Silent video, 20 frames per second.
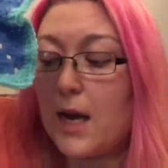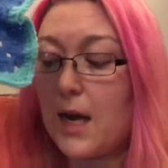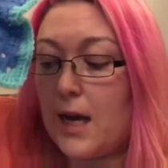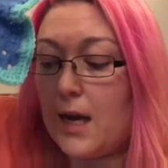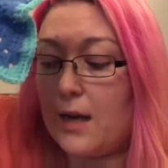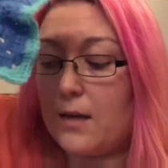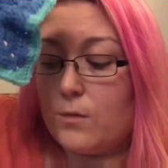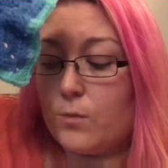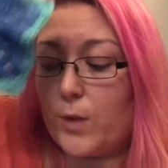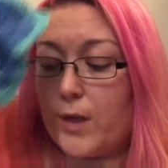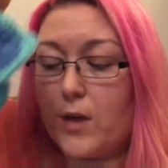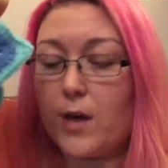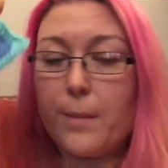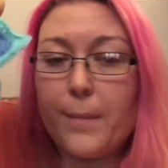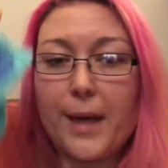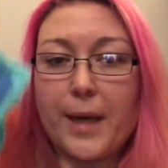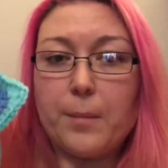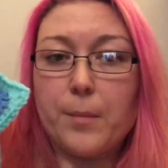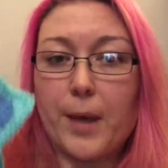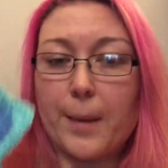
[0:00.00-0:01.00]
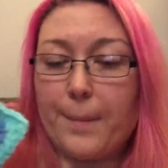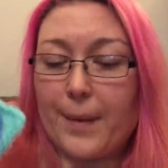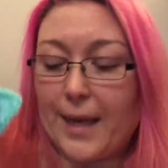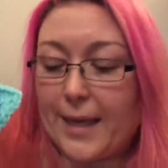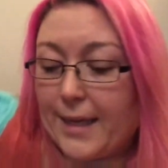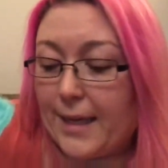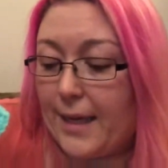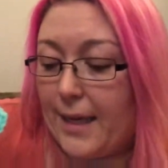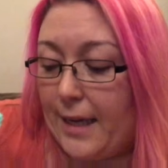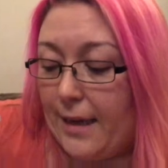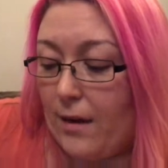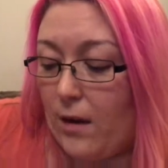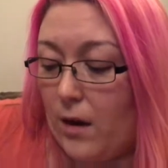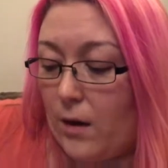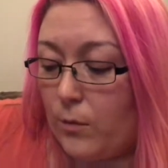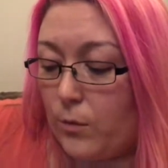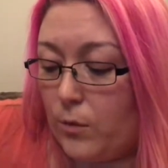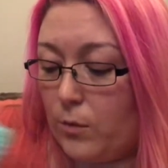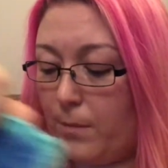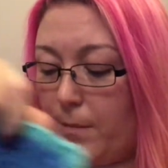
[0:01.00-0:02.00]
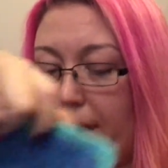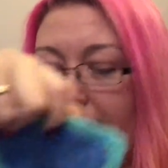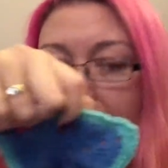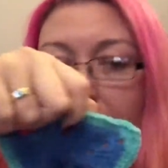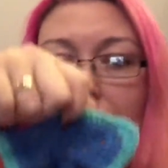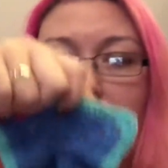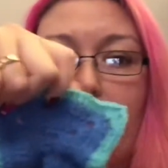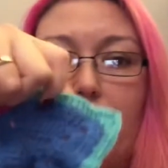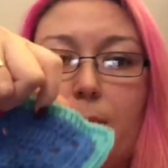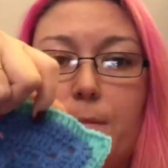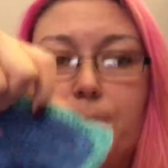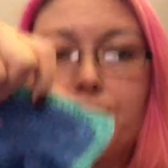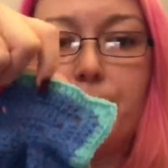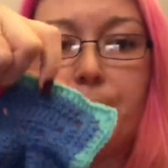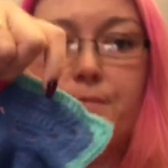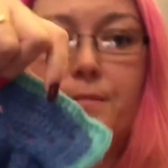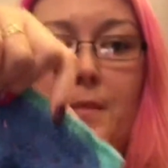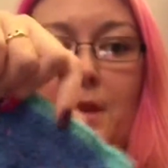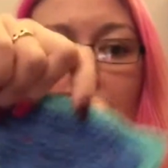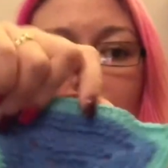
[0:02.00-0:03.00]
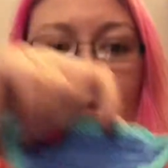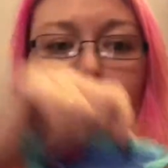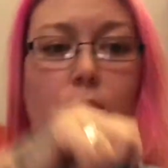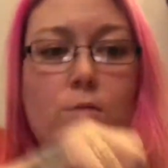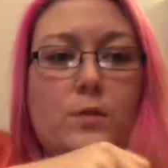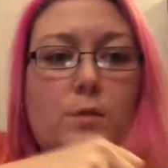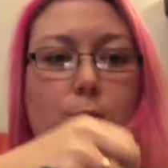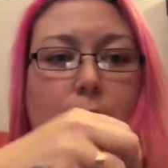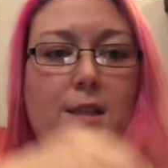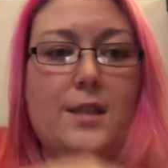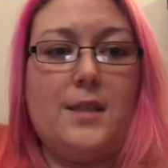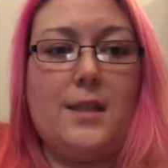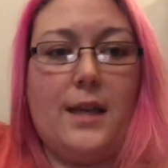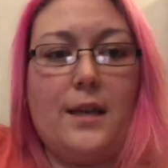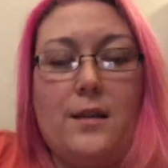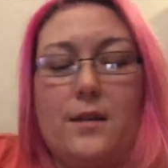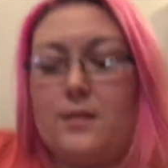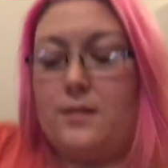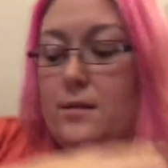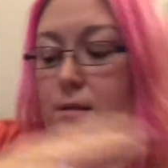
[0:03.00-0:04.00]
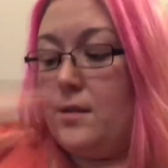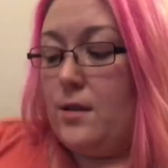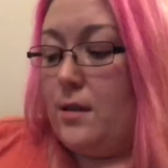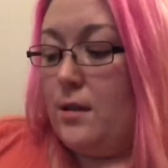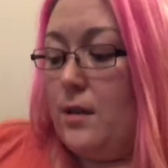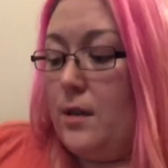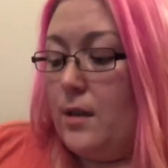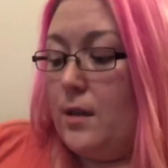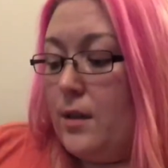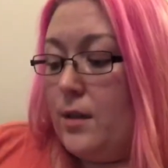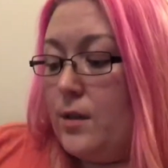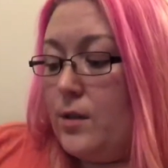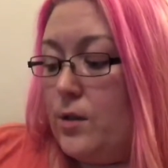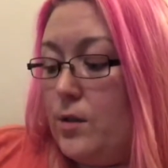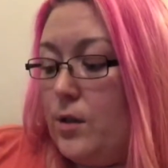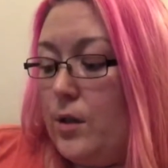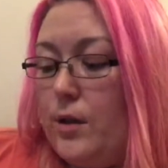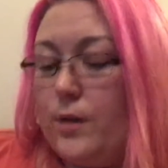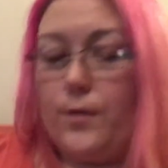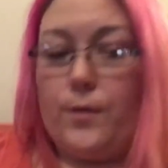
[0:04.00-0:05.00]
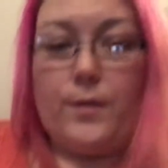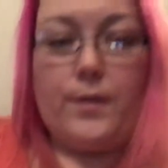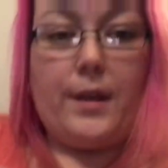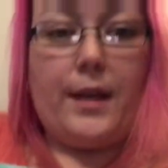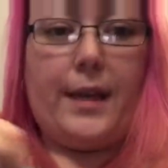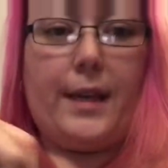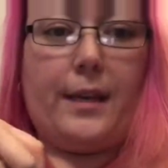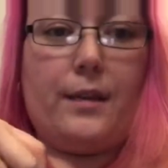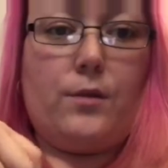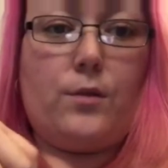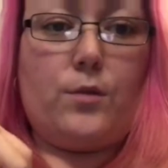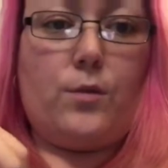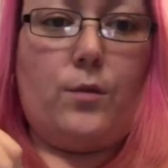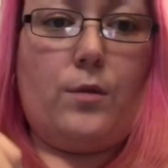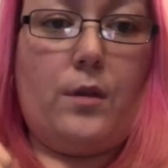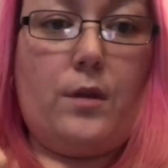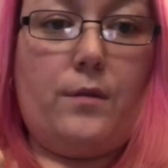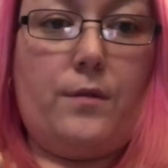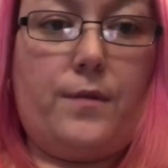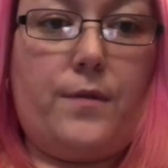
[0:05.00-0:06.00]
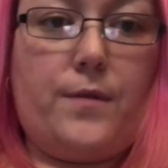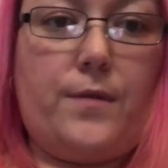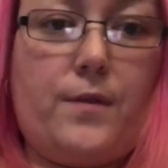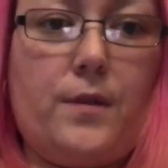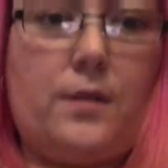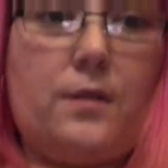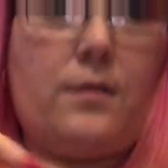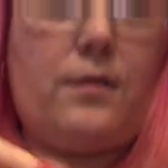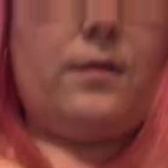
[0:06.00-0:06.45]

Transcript: And when I make my blanket, I will make them, hold on one second, so they sort of